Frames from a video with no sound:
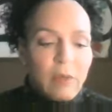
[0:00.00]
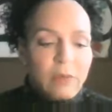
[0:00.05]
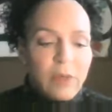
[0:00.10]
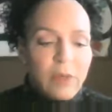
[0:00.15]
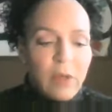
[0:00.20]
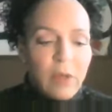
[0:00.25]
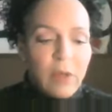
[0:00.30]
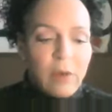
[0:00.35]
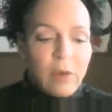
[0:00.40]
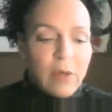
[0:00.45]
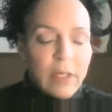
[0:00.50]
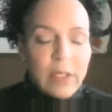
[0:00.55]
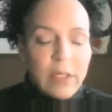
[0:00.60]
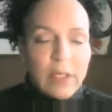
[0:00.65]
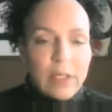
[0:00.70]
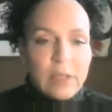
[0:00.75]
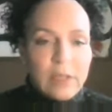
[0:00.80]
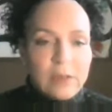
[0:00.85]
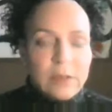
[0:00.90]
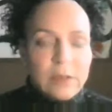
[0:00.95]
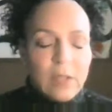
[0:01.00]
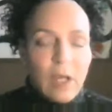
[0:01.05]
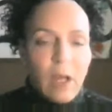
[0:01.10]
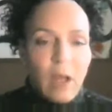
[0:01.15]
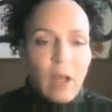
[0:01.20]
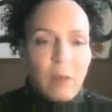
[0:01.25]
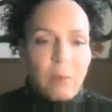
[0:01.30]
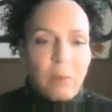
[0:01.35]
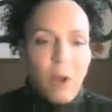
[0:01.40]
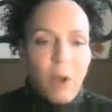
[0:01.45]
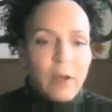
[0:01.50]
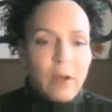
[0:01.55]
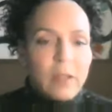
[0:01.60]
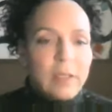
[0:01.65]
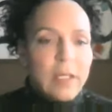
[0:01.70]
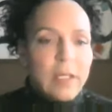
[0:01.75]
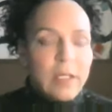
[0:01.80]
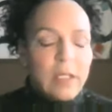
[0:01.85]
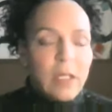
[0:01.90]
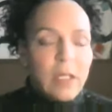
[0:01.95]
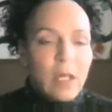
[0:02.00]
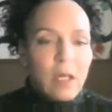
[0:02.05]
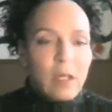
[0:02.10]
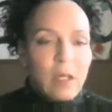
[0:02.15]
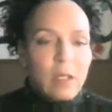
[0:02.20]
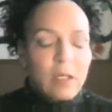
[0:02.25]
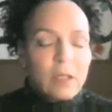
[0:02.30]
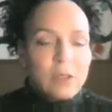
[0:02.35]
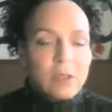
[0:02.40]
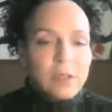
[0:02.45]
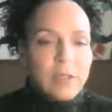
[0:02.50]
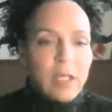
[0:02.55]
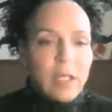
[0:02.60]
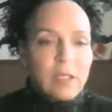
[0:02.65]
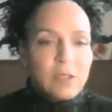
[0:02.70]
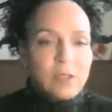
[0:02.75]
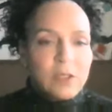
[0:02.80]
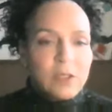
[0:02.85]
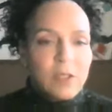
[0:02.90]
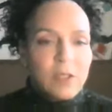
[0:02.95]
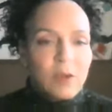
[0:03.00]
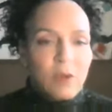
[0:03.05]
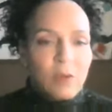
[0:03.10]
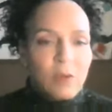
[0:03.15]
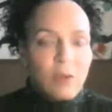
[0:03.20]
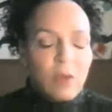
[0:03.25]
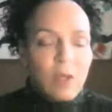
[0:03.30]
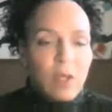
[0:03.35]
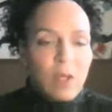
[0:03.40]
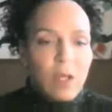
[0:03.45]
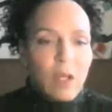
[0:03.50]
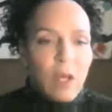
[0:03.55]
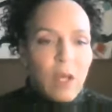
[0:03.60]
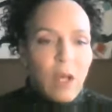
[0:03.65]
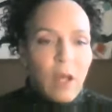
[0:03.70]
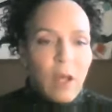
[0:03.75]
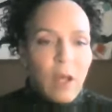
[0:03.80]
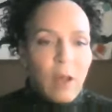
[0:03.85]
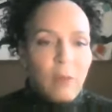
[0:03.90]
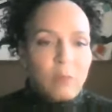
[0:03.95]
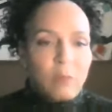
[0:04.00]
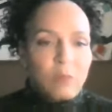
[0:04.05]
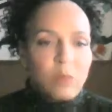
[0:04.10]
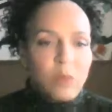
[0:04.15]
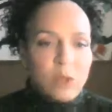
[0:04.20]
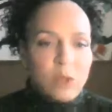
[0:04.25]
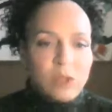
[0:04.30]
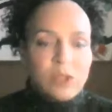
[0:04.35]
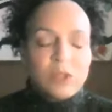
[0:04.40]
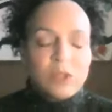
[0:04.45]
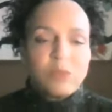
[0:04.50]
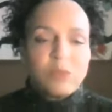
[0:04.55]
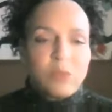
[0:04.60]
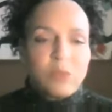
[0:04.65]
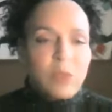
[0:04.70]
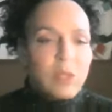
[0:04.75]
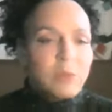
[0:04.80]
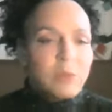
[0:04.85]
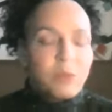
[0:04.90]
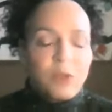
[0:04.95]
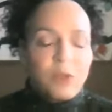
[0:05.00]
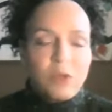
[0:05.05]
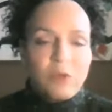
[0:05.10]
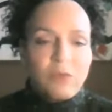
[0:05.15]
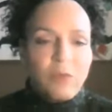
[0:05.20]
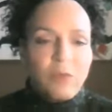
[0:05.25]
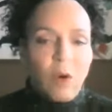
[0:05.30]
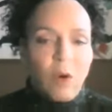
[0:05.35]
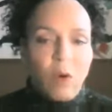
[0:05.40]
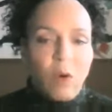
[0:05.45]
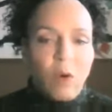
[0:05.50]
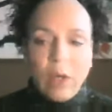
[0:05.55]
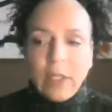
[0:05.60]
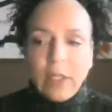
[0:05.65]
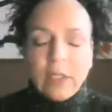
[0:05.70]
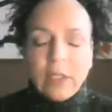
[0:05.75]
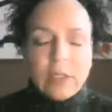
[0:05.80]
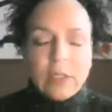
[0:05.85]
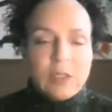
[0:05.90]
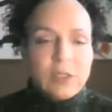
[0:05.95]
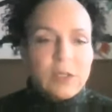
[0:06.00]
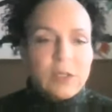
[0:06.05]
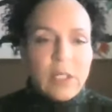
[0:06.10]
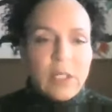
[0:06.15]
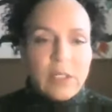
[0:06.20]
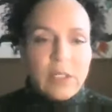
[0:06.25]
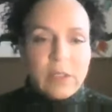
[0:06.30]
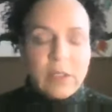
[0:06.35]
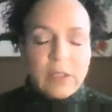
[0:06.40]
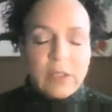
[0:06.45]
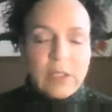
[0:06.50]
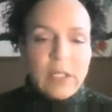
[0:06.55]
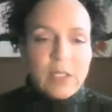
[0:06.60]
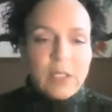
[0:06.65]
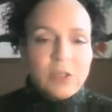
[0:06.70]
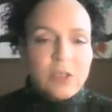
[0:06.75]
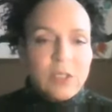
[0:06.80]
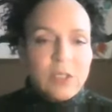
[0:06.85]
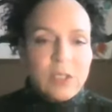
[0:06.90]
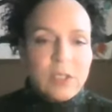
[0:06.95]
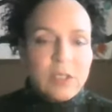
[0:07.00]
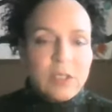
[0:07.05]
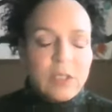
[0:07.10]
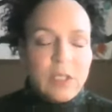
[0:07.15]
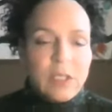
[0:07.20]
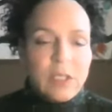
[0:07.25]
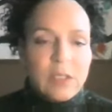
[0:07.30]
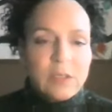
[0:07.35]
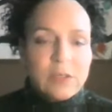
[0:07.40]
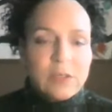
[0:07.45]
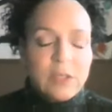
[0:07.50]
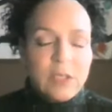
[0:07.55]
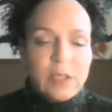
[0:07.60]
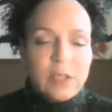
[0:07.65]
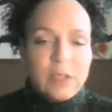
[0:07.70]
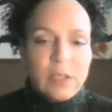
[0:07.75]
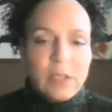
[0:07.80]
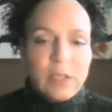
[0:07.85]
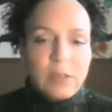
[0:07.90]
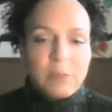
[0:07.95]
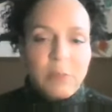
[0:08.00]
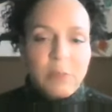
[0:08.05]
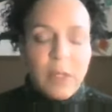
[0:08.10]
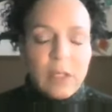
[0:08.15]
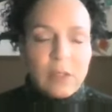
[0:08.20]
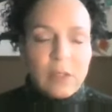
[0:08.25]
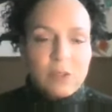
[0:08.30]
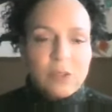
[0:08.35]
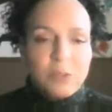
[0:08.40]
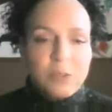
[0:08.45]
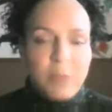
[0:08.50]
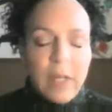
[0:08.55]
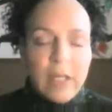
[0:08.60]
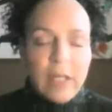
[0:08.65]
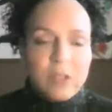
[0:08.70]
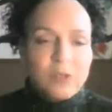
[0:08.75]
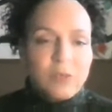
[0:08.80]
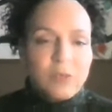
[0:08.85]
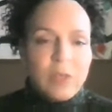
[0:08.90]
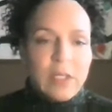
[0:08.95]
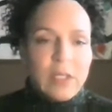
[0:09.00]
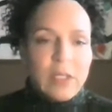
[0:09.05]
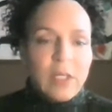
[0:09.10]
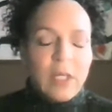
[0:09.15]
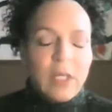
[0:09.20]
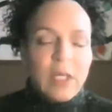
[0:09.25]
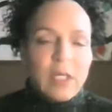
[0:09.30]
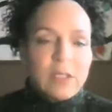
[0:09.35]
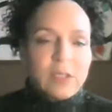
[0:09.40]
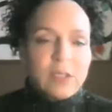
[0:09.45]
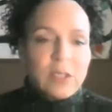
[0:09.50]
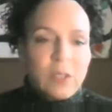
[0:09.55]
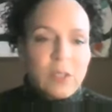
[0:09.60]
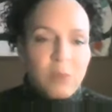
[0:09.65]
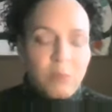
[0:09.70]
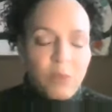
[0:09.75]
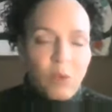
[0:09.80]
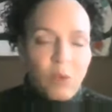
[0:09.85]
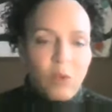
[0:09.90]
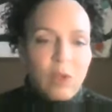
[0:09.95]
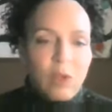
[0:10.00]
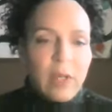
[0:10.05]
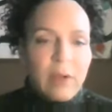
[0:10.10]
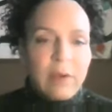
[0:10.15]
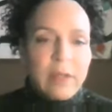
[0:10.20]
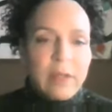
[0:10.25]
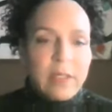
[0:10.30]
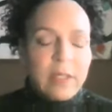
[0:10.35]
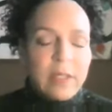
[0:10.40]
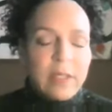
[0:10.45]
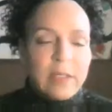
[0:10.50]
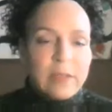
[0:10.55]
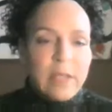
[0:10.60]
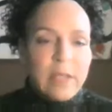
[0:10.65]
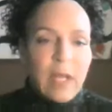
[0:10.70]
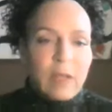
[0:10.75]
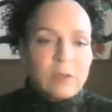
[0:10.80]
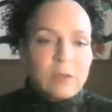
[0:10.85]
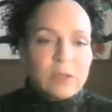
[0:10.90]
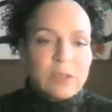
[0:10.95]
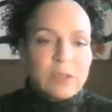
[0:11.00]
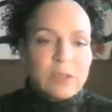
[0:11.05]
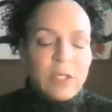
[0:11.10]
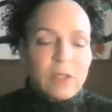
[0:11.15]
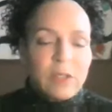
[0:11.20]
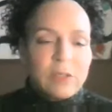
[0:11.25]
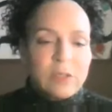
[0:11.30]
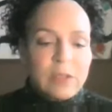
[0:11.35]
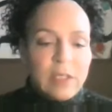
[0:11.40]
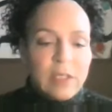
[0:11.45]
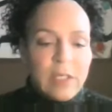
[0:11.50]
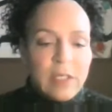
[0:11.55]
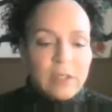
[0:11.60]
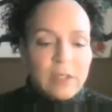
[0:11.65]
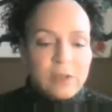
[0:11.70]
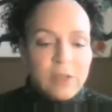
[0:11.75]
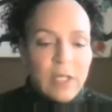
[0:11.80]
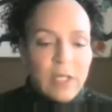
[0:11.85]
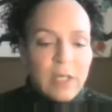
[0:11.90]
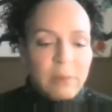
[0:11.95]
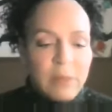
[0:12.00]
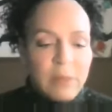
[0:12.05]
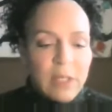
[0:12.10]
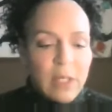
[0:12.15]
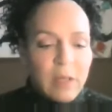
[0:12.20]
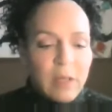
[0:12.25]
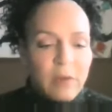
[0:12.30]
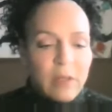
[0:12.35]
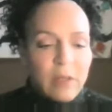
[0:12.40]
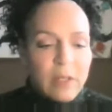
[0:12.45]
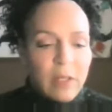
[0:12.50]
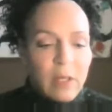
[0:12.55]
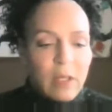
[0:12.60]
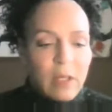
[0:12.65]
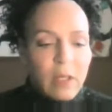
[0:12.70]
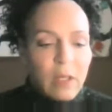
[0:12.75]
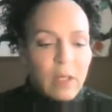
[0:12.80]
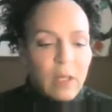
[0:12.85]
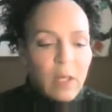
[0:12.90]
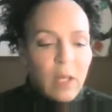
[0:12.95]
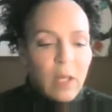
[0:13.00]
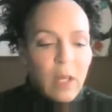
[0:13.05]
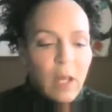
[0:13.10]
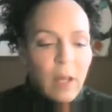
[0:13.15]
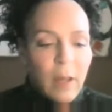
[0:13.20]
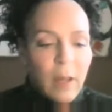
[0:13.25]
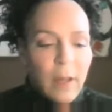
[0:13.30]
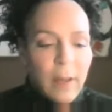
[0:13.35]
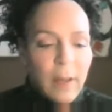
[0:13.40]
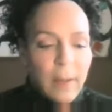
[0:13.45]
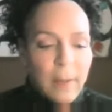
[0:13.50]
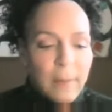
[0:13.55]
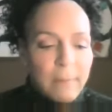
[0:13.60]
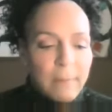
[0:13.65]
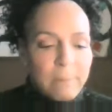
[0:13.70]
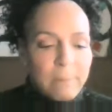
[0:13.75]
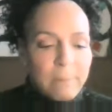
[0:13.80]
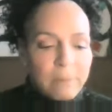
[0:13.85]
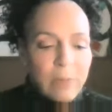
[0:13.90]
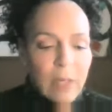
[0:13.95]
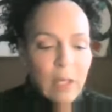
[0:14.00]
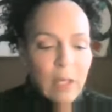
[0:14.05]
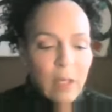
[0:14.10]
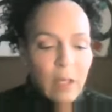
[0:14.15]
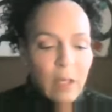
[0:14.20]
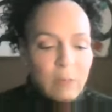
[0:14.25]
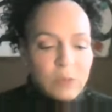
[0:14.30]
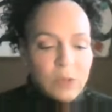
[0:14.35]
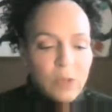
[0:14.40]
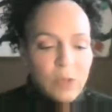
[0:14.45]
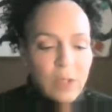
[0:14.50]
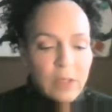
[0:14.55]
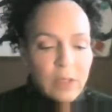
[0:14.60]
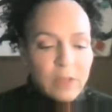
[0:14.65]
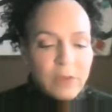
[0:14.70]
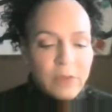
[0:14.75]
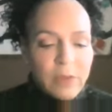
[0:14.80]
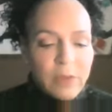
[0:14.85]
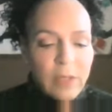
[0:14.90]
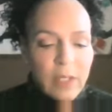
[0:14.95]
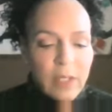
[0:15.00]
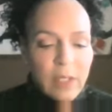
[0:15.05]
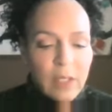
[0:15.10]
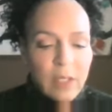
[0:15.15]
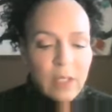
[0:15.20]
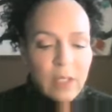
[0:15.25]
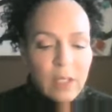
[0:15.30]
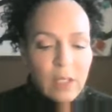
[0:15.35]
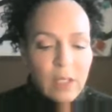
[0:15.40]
There is arc linear stainless steel, which is really beautiful. And it's in the kitchen, it's in the butler's pantry, it's in the pool area, and downstairs in the entertainment area. I'm trying to think.